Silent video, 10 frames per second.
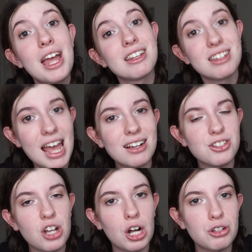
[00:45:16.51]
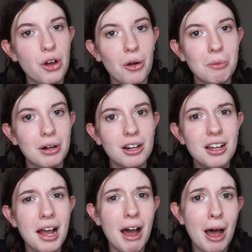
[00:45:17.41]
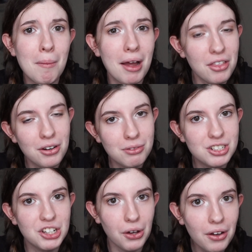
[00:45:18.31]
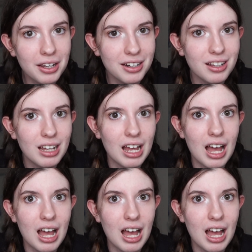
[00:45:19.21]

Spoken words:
next October. I thought it was good.